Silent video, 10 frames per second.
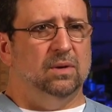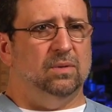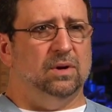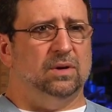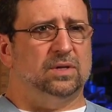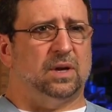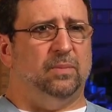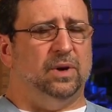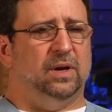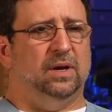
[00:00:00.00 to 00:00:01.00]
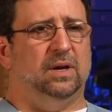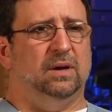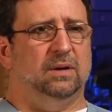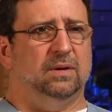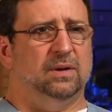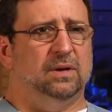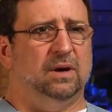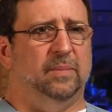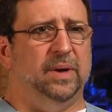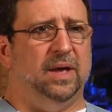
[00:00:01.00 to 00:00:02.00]
where someone could
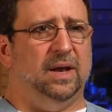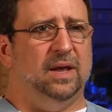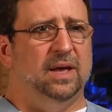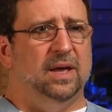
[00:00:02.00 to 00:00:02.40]
come in,